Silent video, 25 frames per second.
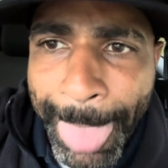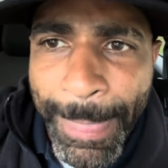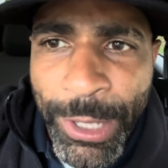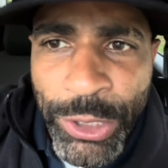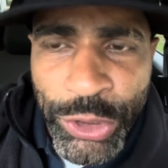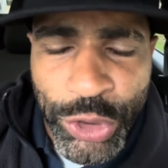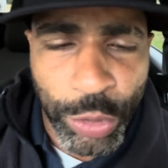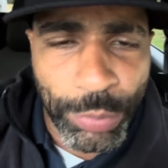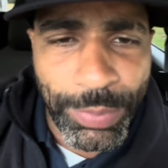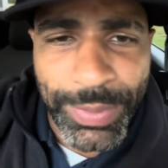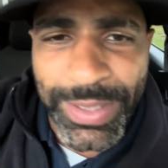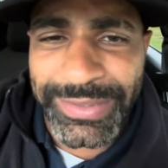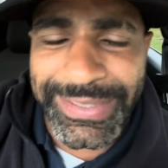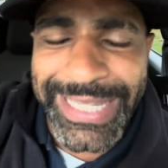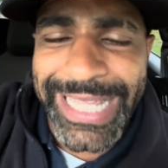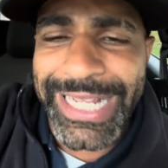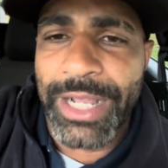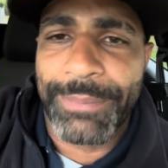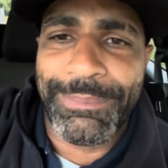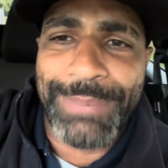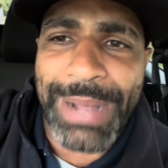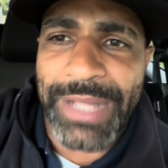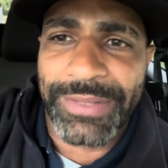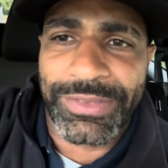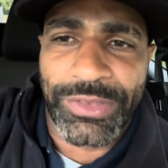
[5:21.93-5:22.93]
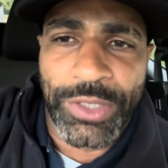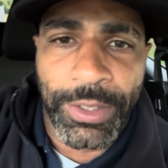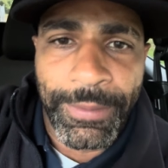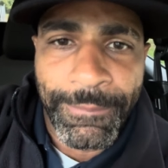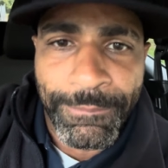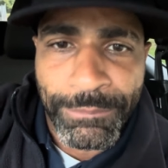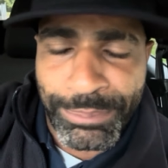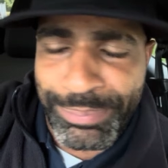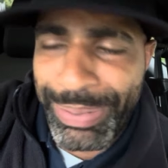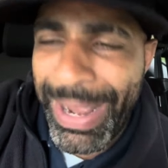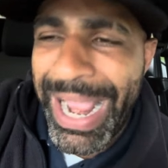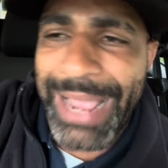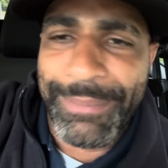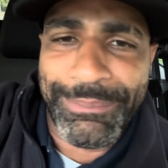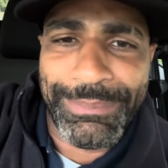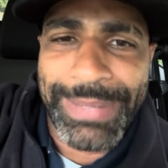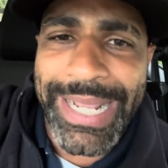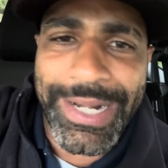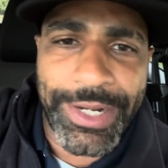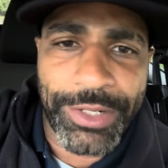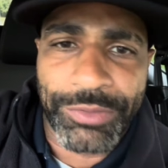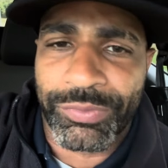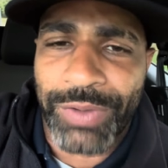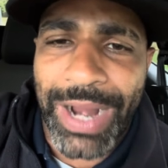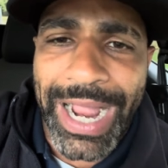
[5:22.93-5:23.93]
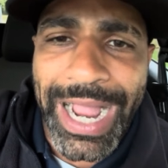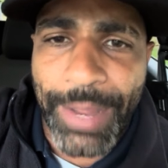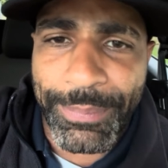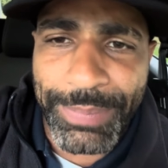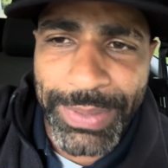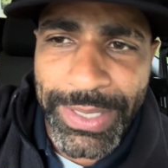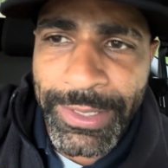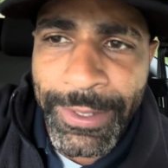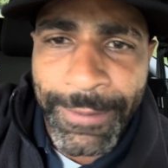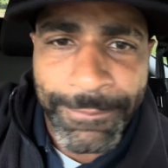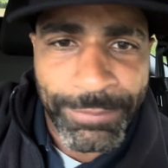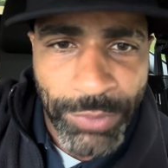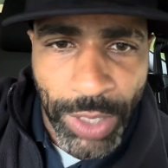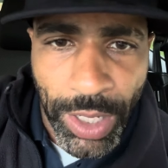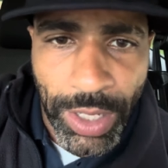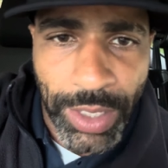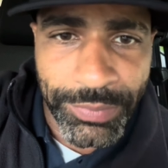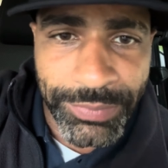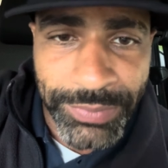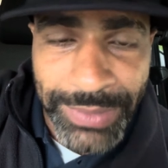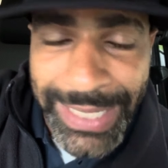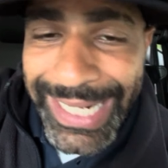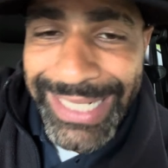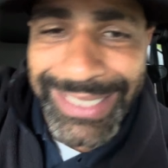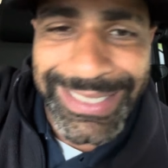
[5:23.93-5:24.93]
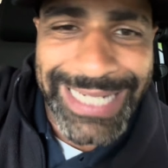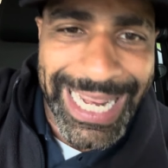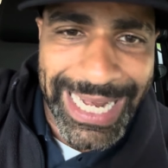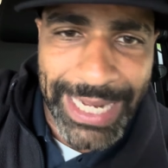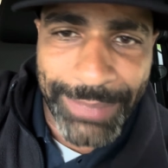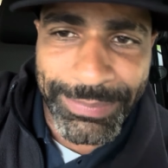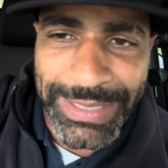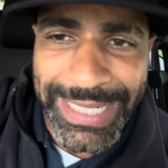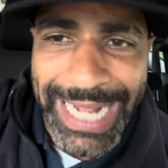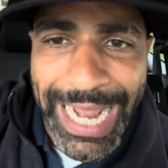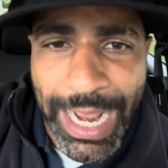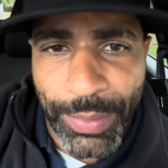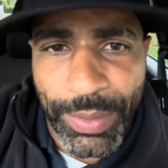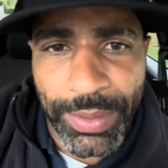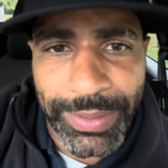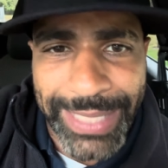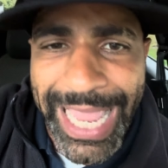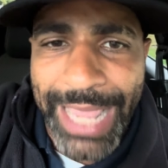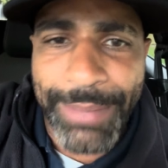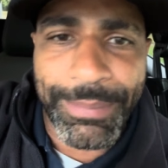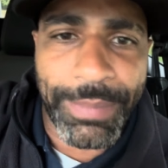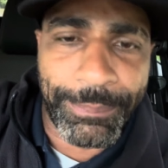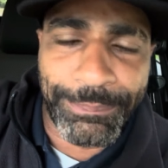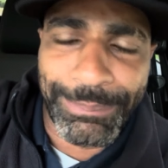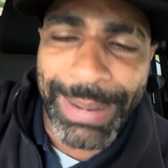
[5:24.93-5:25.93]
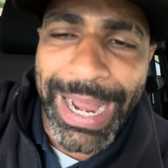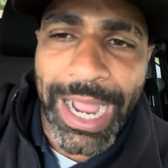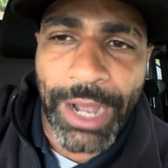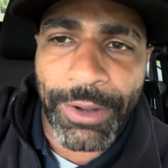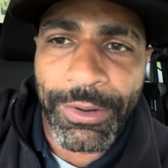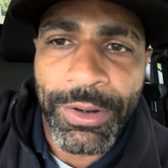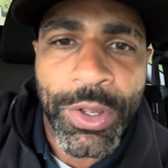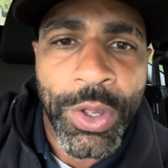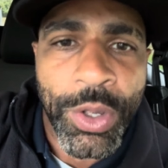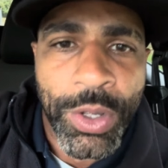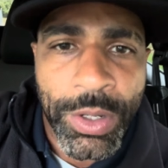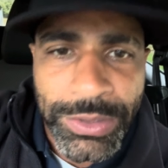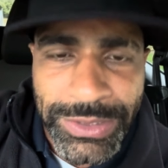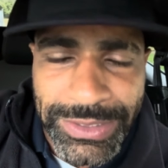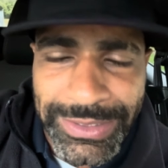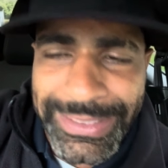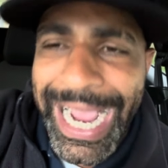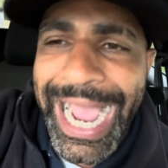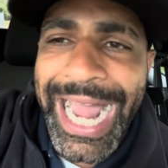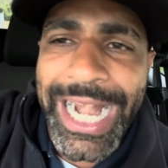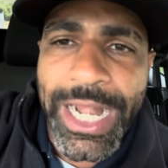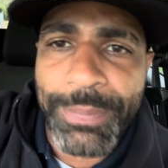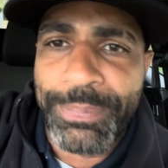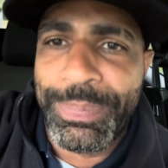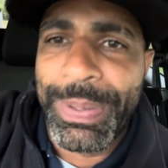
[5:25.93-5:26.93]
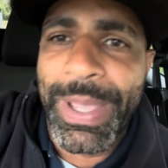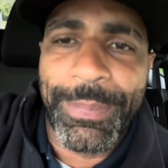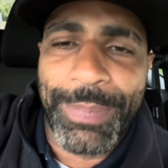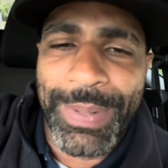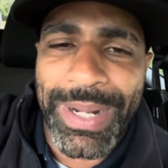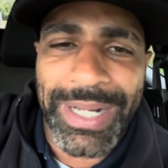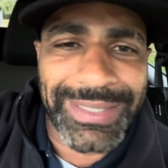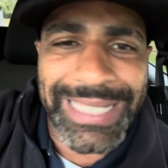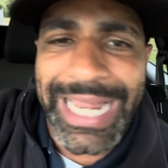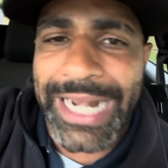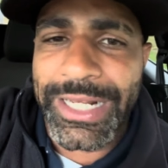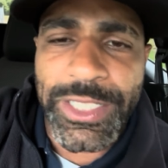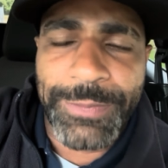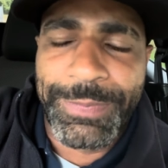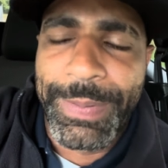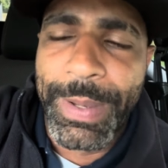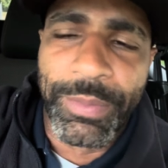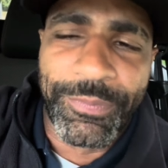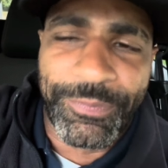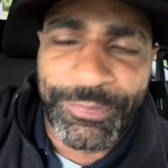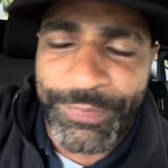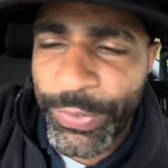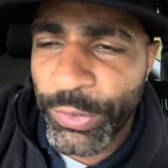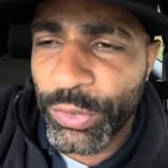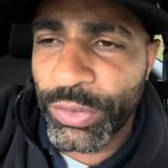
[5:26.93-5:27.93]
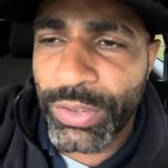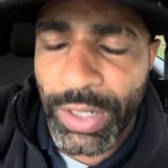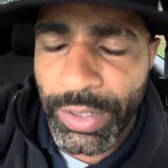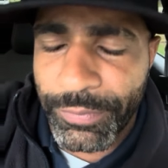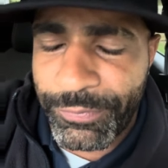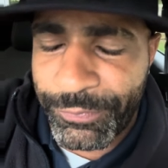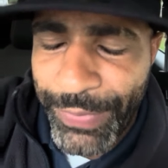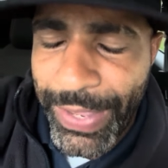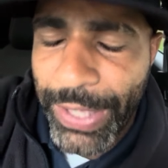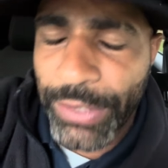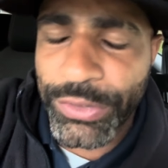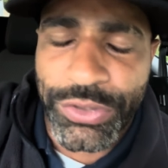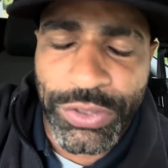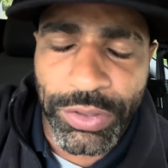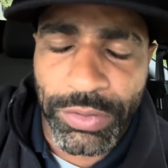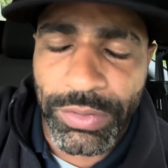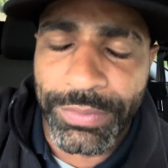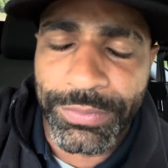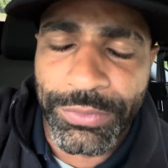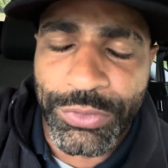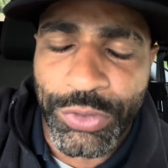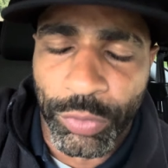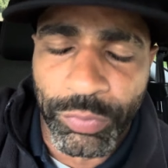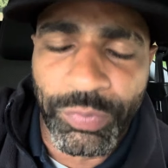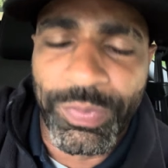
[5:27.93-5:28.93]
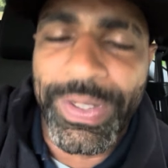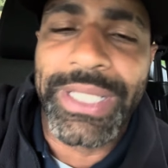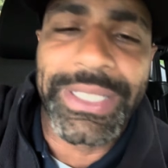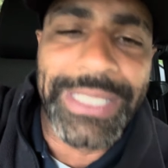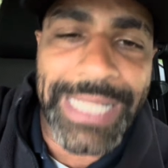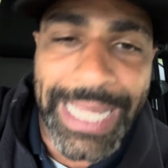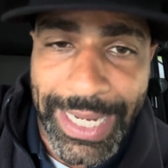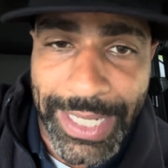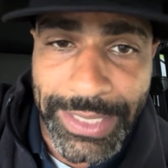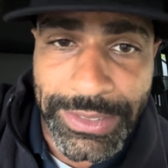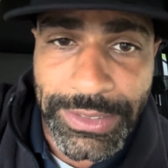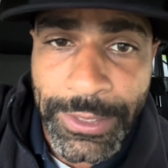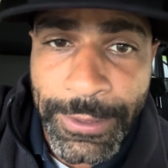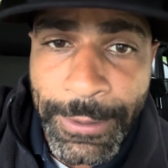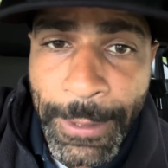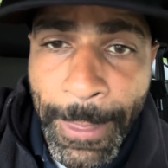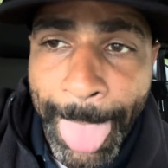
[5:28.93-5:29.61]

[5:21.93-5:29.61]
So when we think about the Batman and Robin uh, nicknames and how it came about, Scottie Pippen, a lot of these people feel, uh, failed to, to realize.